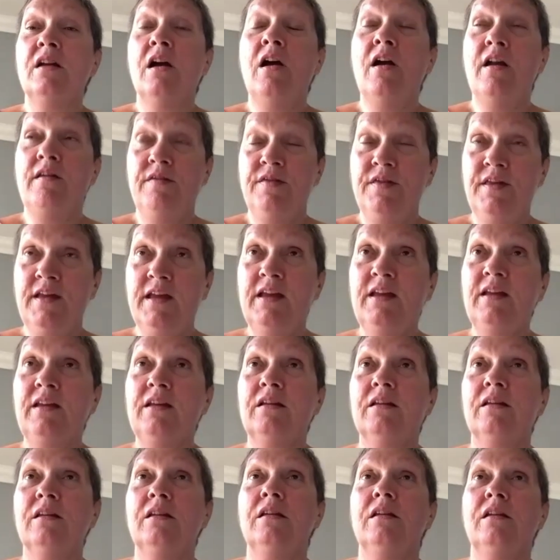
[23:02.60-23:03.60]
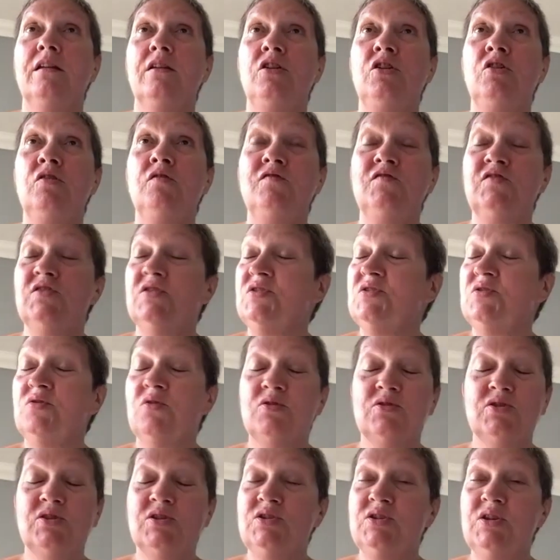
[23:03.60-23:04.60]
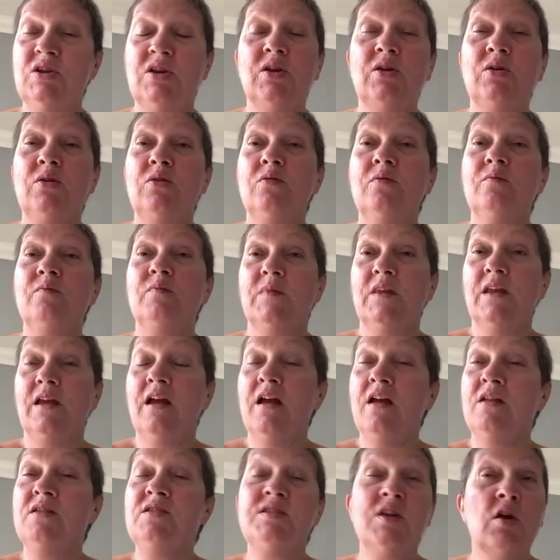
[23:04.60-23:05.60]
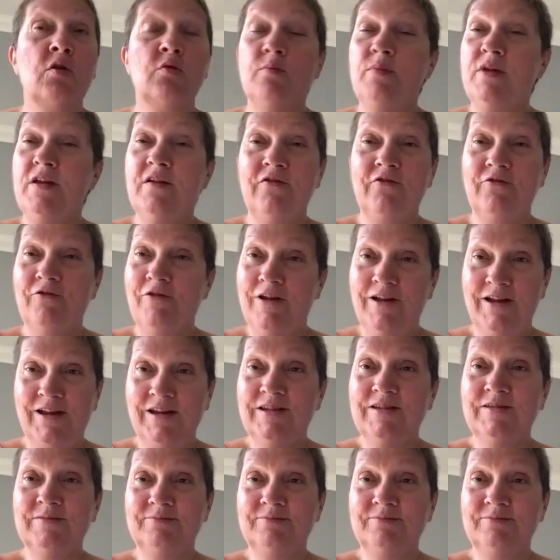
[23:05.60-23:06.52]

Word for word: I think you've just got to do and don't be afraid.